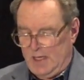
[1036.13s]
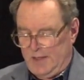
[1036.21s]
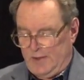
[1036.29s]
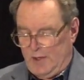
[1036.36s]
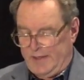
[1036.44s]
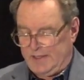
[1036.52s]

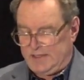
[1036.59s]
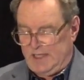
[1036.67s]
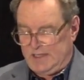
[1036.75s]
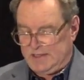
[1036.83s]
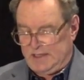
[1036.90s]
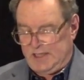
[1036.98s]
The
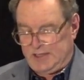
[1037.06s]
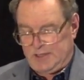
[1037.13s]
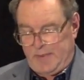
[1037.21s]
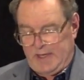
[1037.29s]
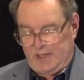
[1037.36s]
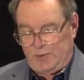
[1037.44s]
RNC is
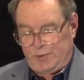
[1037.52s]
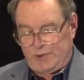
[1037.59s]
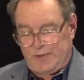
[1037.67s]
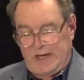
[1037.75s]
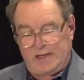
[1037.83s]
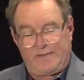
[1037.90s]
anticipated to
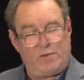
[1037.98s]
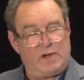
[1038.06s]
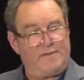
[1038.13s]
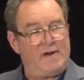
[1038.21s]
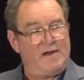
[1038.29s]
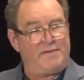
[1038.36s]
attract
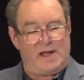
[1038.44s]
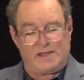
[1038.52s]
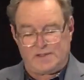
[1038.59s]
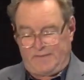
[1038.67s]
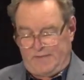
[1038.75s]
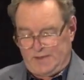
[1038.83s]

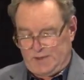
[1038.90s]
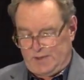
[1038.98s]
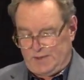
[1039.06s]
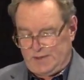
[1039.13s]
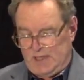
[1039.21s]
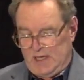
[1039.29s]
45,000
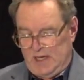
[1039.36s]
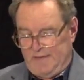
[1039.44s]
visitors,